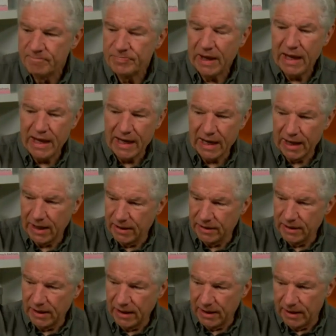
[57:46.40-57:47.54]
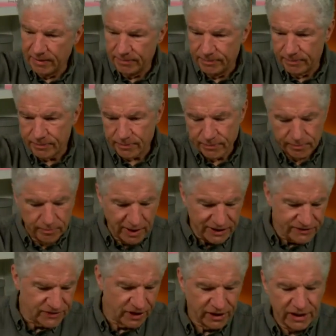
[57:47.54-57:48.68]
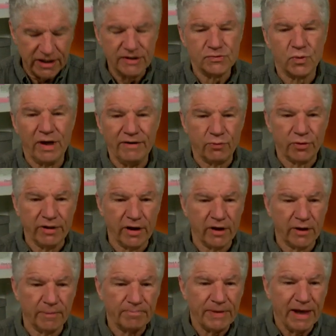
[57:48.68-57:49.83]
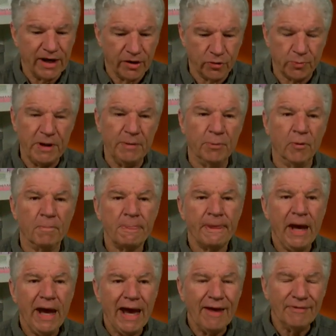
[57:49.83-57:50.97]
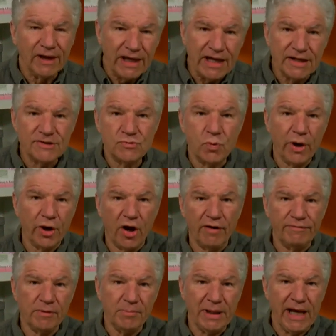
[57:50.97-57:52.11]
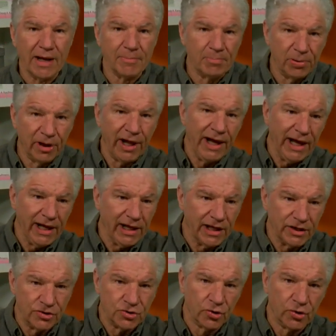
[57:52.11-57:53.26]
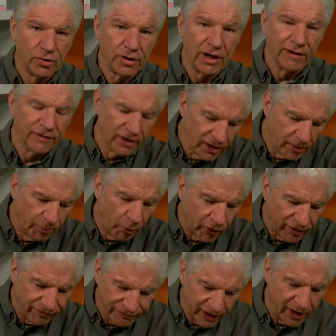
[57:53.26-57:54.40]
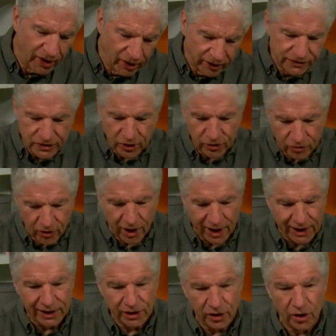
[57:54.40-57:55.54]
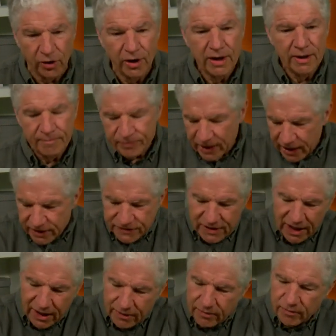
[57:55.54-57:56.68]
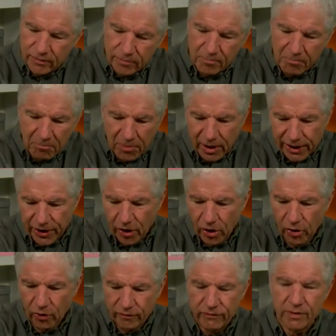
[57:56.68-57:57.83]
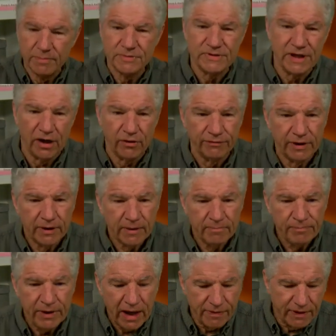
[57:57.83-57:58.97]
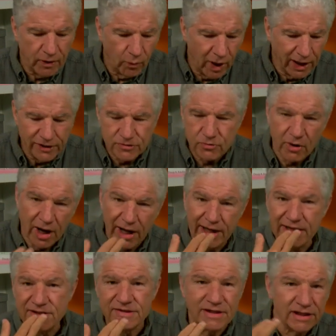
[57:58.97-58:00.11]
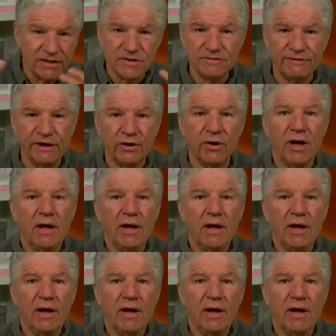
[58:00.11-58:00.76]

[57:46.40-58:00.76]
and uh, my son and his wife were there and other people. And the kids went off and began playing in dirt, and the little boy fell and started crying, you know, and he's got mud all over himself. And then while he's crying, he sticks his finger.